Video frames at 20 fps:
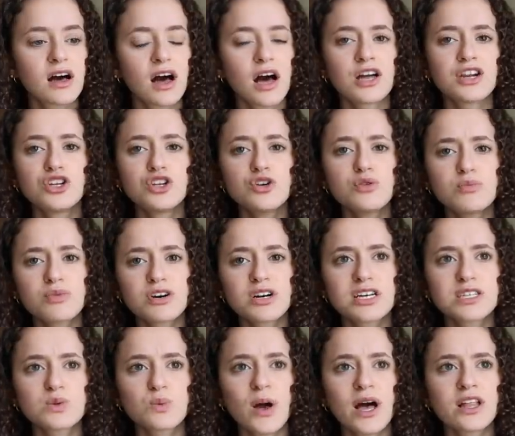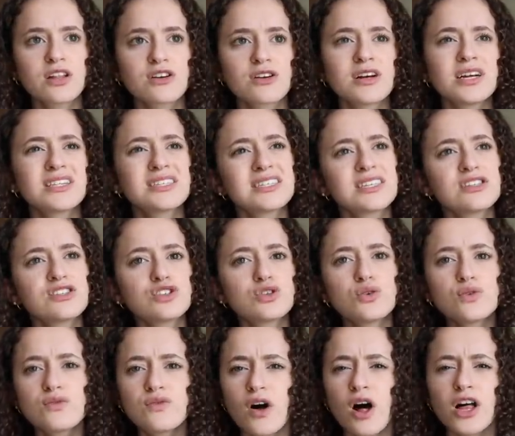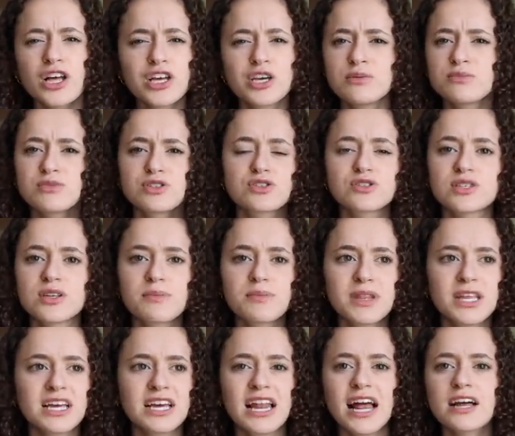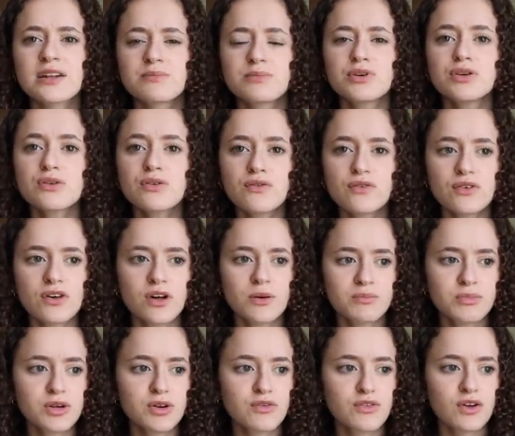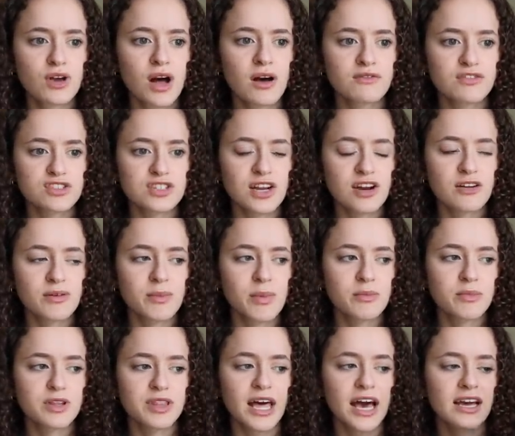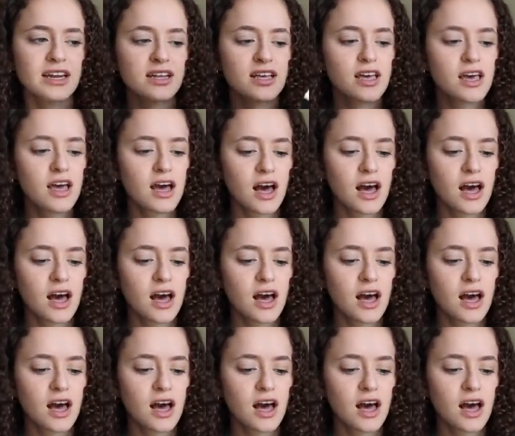a new book as well, or it's in two volumes or something. It had beautiful, beautiful covers, I remember that.